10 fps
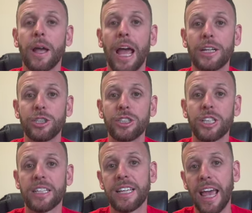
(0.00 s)
and she
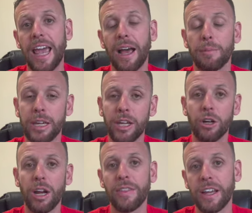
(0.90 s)
says, hey, I'm
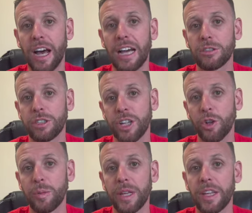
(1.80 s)
here, and the guys are
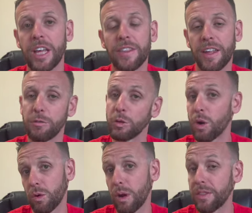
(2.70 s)
telling me that if we
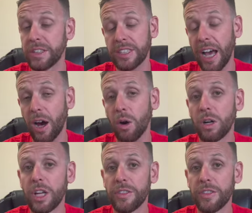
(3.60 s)
want to rent these out,